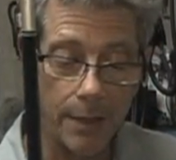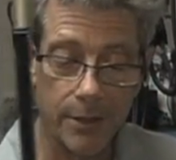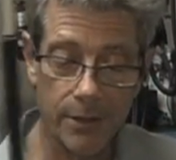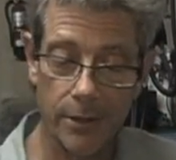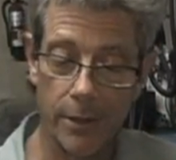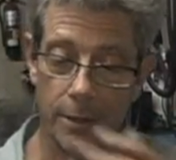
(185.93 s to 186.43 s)

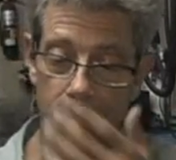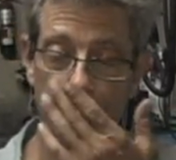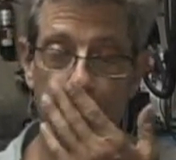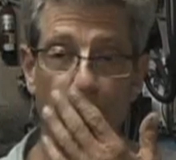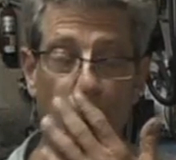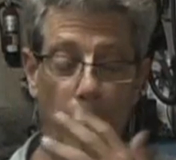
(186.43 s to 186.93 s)
It's the
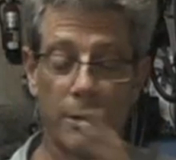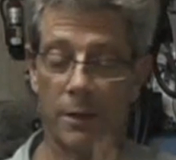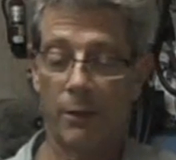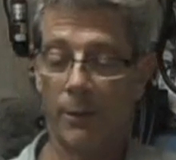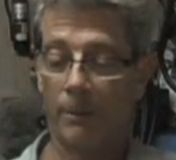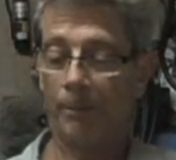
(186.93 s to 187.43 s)
smallest
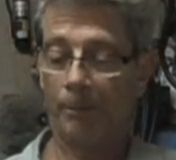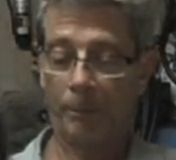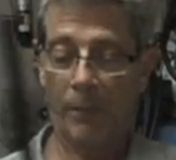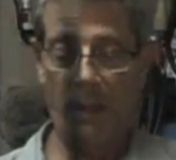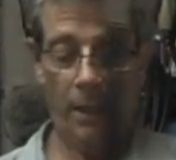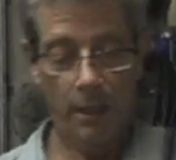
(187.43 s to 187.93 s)
of them.
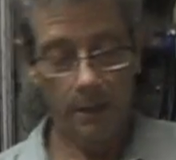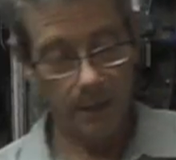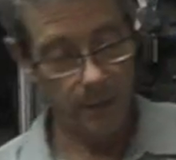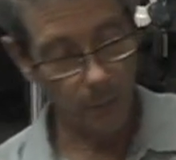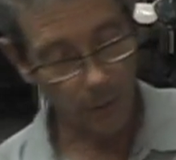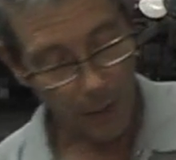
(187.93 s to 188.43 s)
You
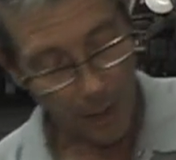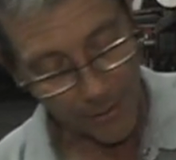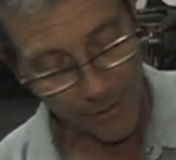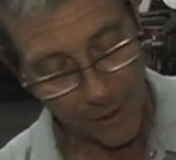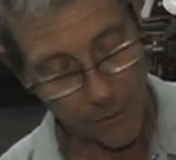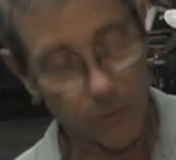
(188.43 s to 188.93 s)

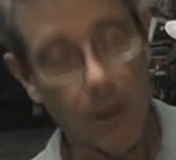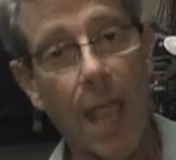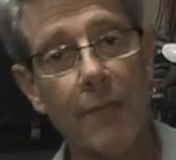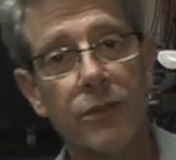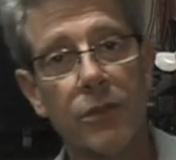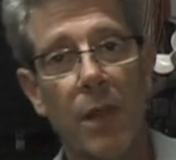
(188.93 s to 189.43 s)
utilize a
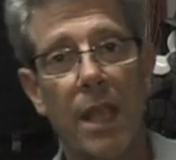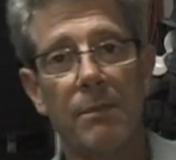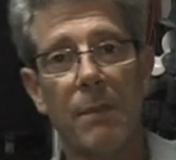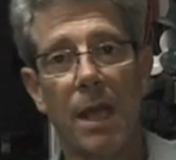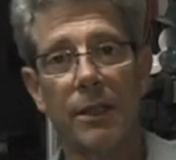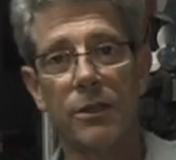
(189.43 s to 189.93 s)
drivetrain
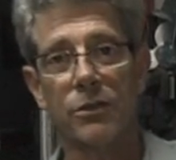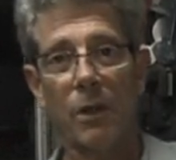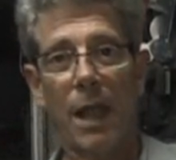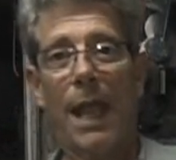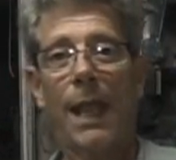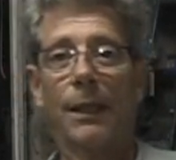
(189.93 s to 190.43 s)
mounted
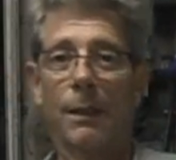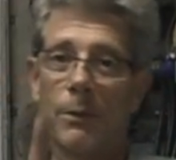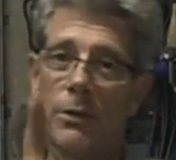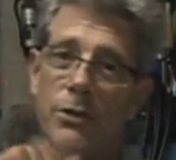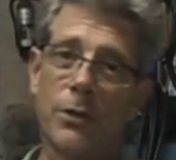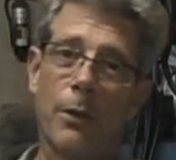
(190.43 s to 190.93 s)
drag, and I'm going
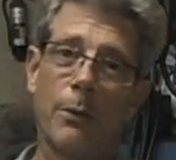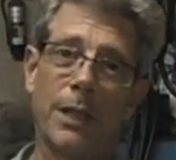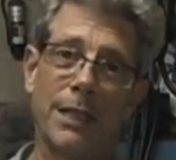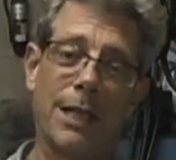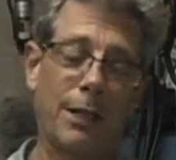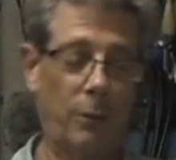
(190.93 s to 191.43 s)
to show you when I
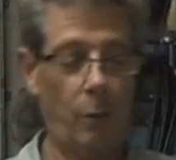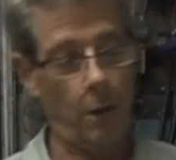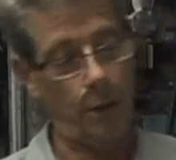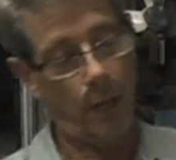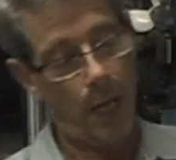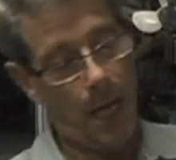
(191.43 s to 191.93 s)
get out in the
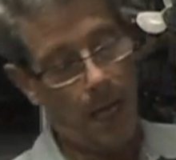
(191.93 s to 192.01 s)
water.